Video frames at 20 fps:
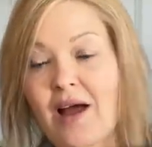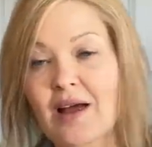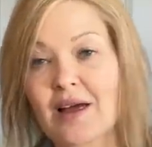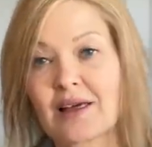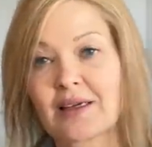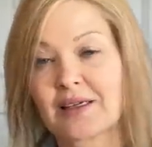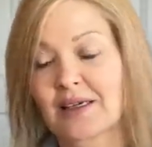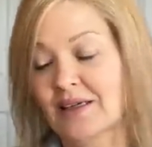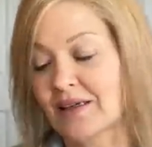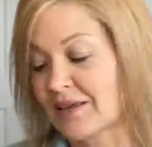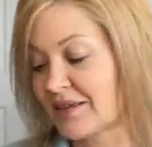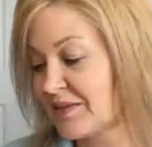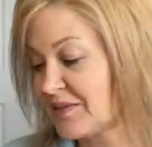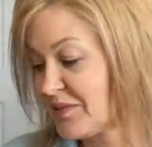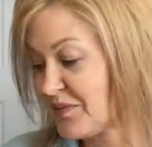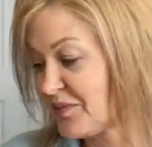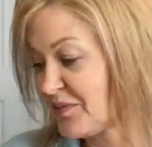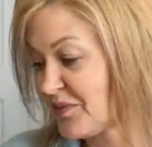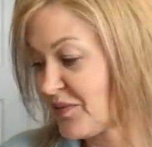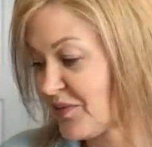
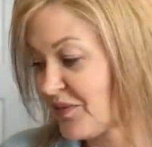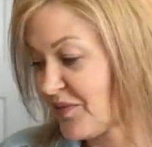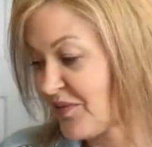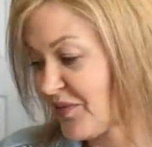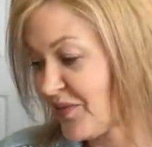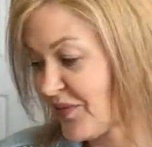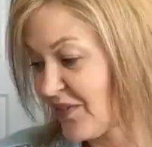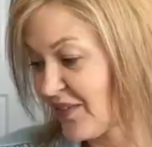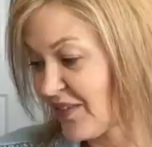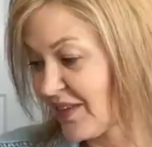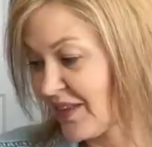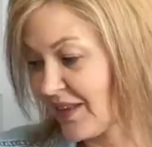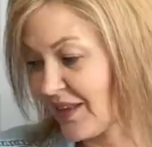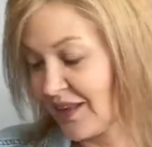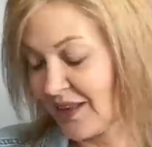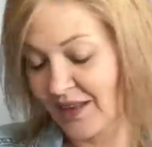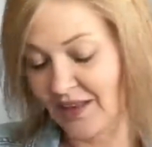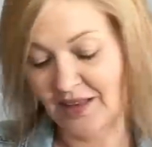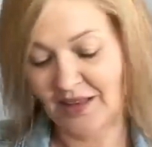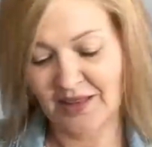
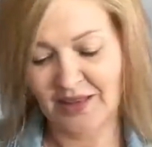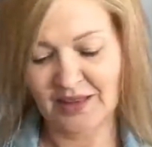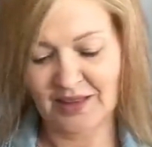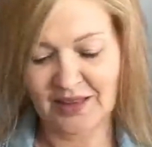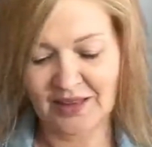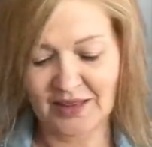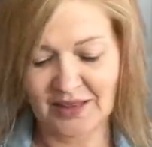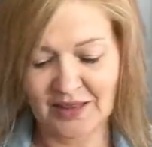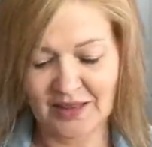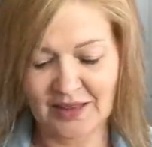Nothing is said.